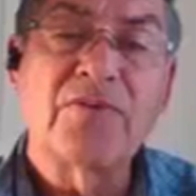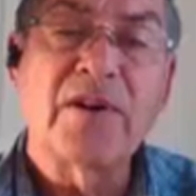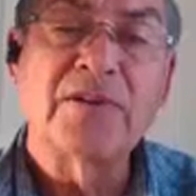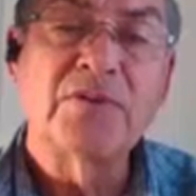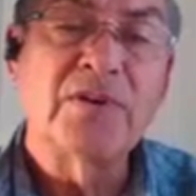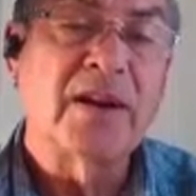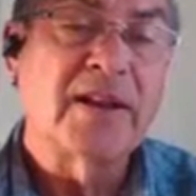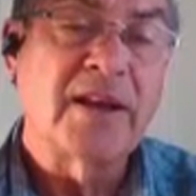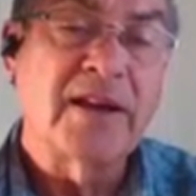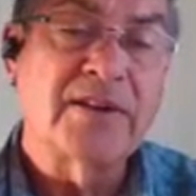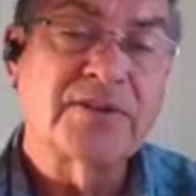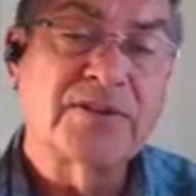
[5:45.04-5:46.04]
if I do
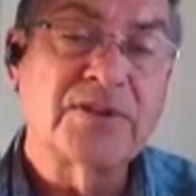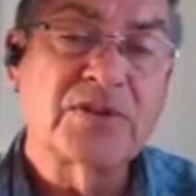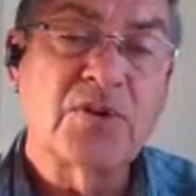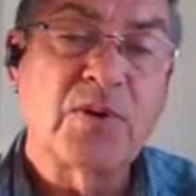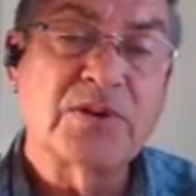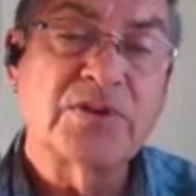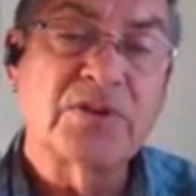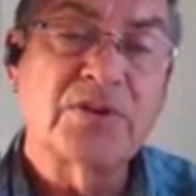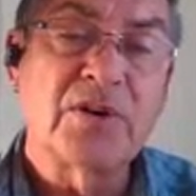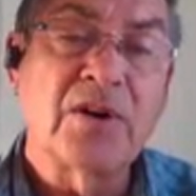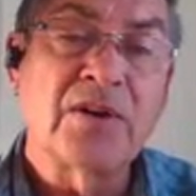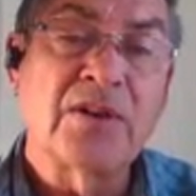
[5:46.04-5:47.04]
not ask this question
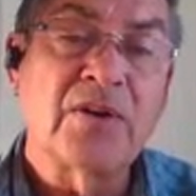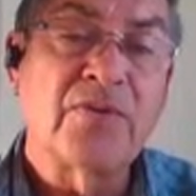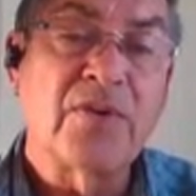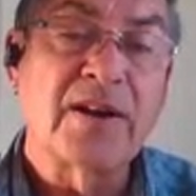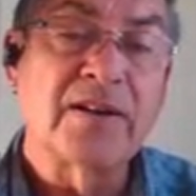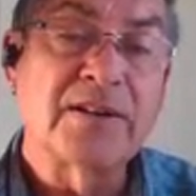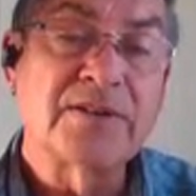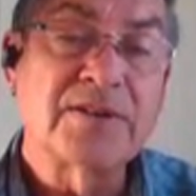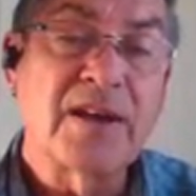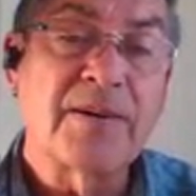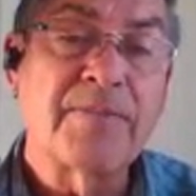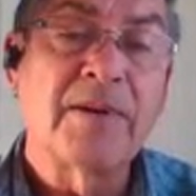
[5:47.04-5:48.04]
on the final
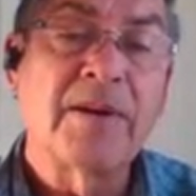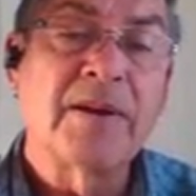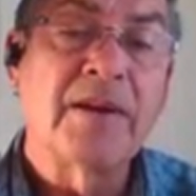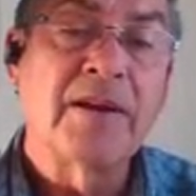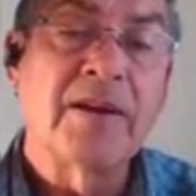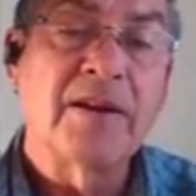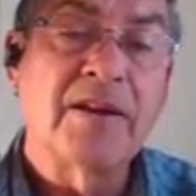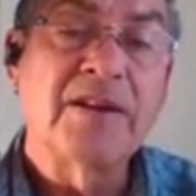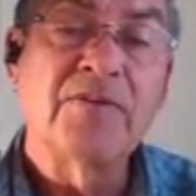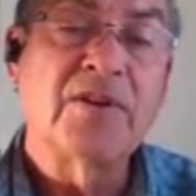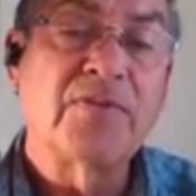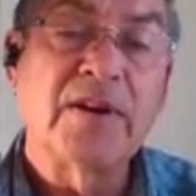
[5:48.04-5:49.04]
exam,
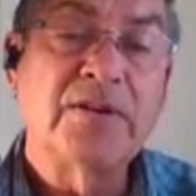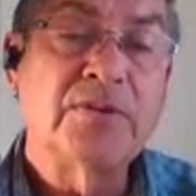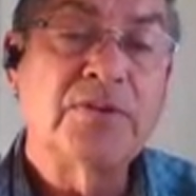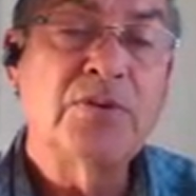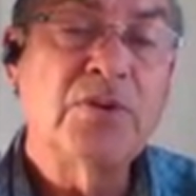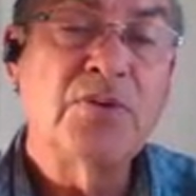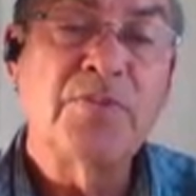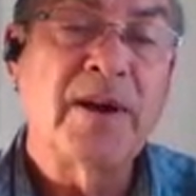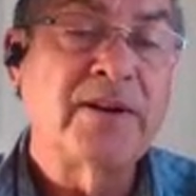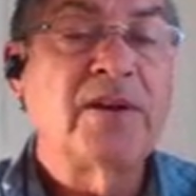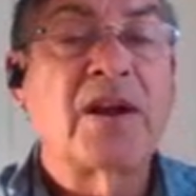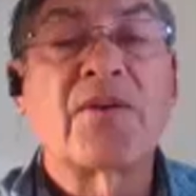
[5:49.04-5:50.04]
even if I do, you
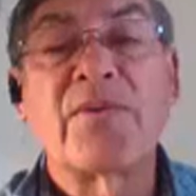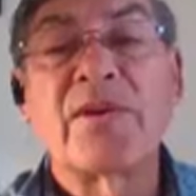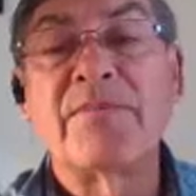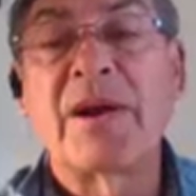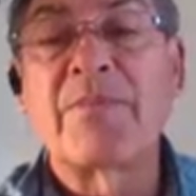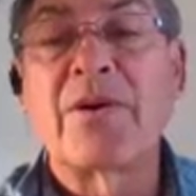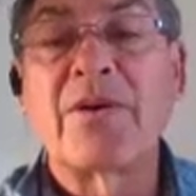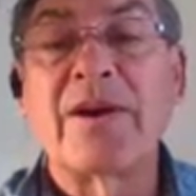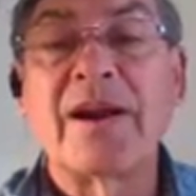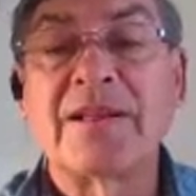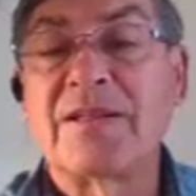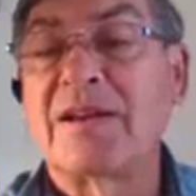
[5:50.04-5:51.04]
might not remember
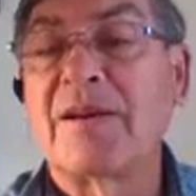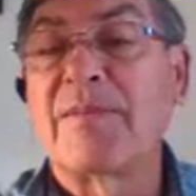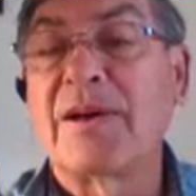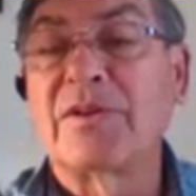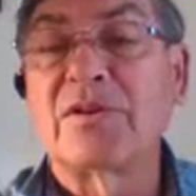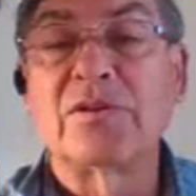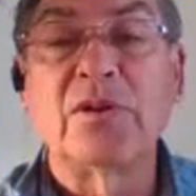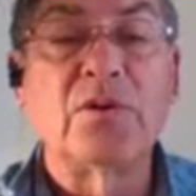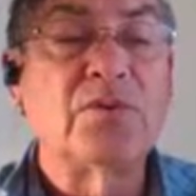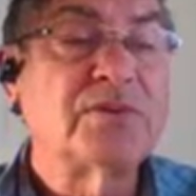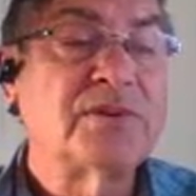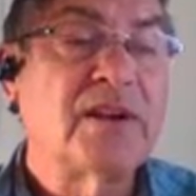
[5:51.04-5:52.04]
anything about the
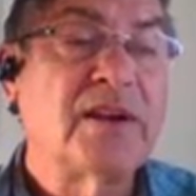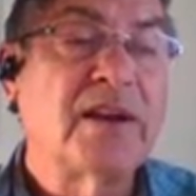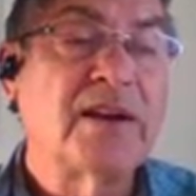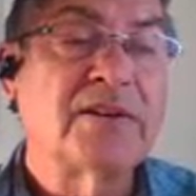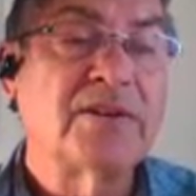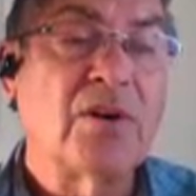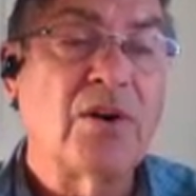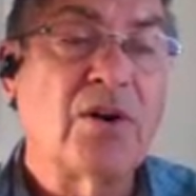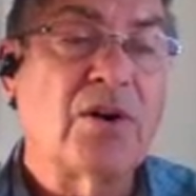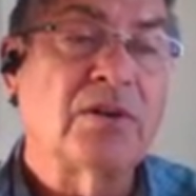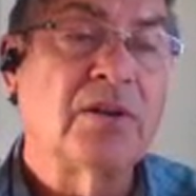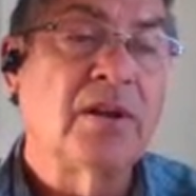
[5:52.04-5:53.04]
close at
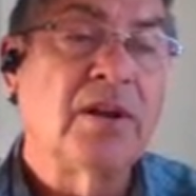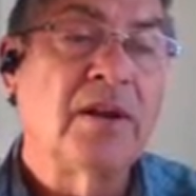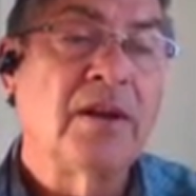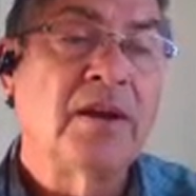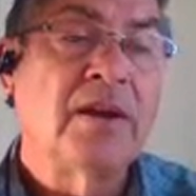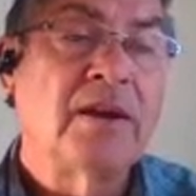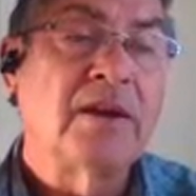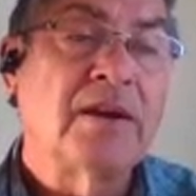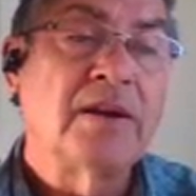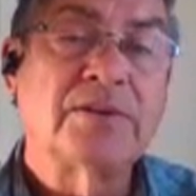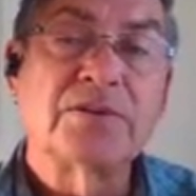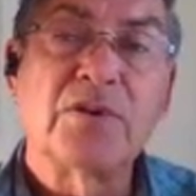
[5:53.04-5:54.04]
all.
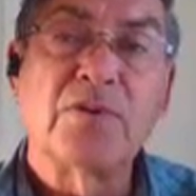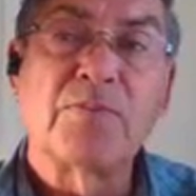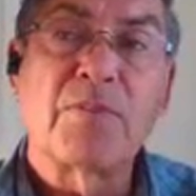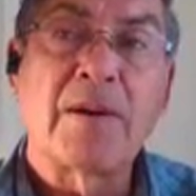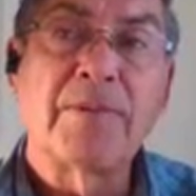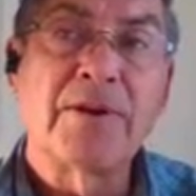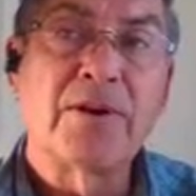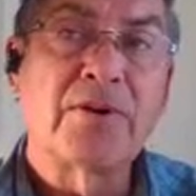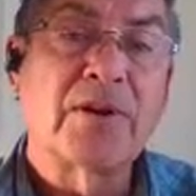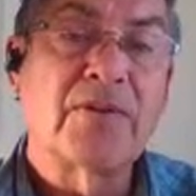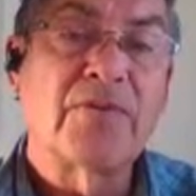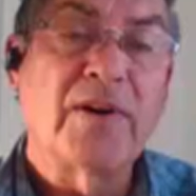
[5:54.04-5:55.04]
And so probably you're
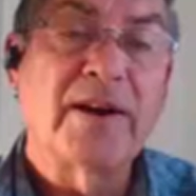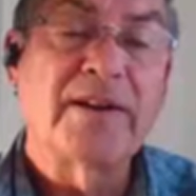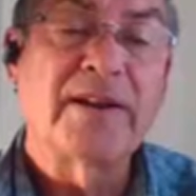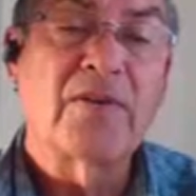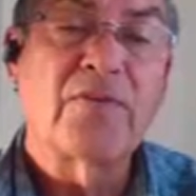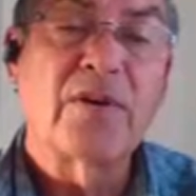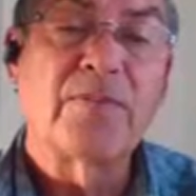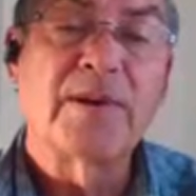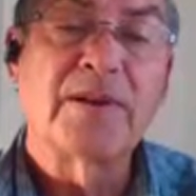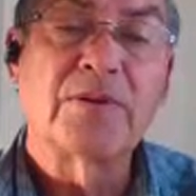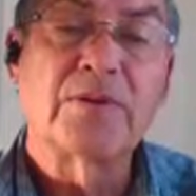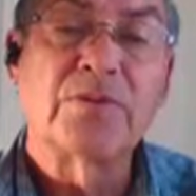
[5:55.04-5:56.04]
going to find out from
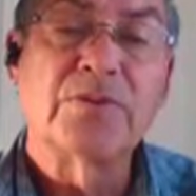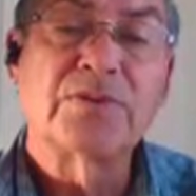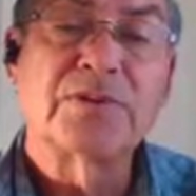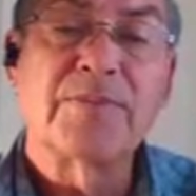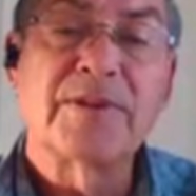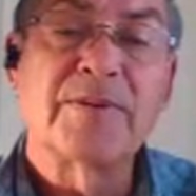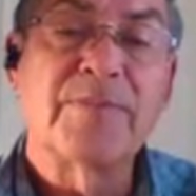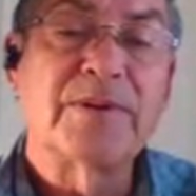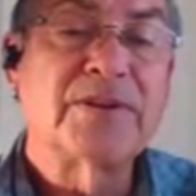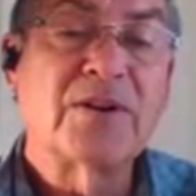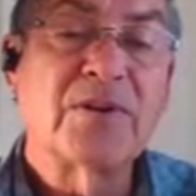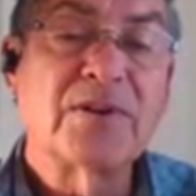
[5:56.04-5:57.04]
it through some of the
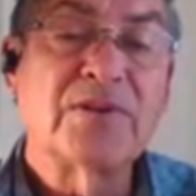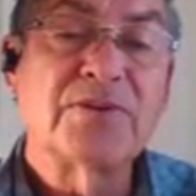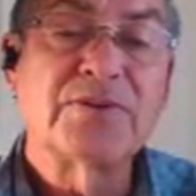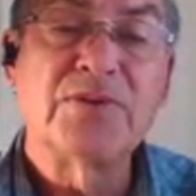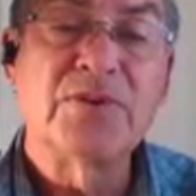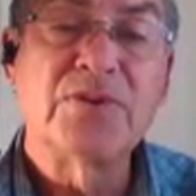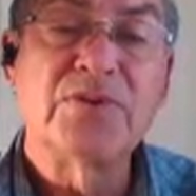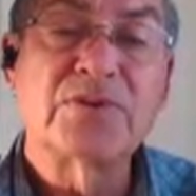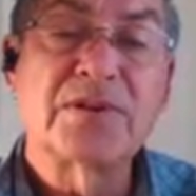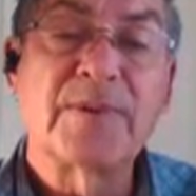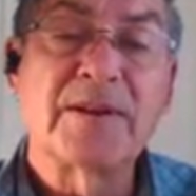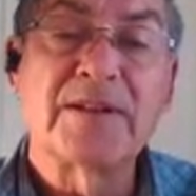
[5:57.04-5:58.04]
materials you
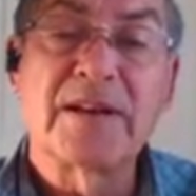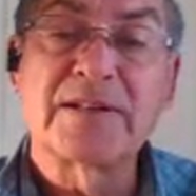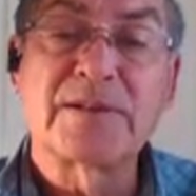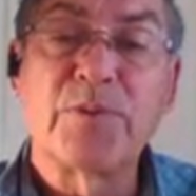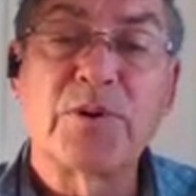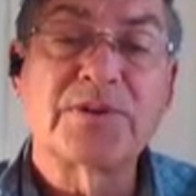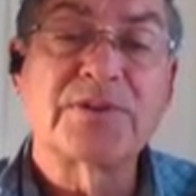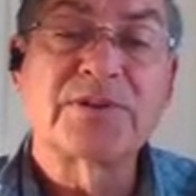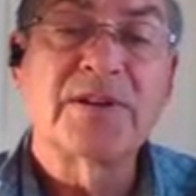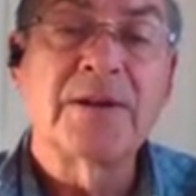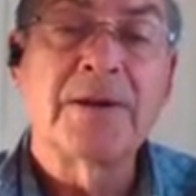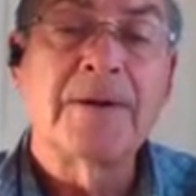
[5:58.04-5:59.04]
use, some of the
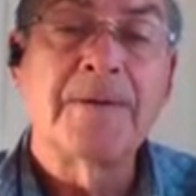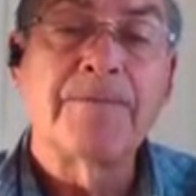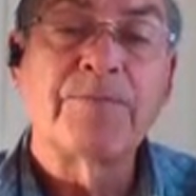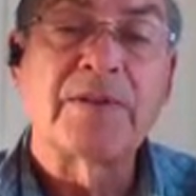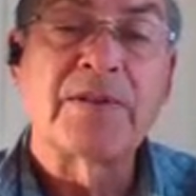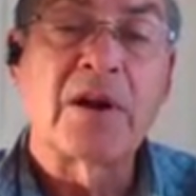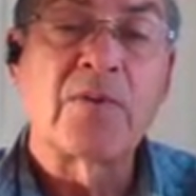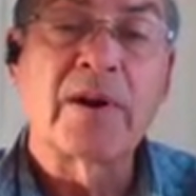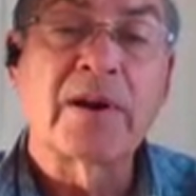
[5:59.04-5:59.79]
textbooks that are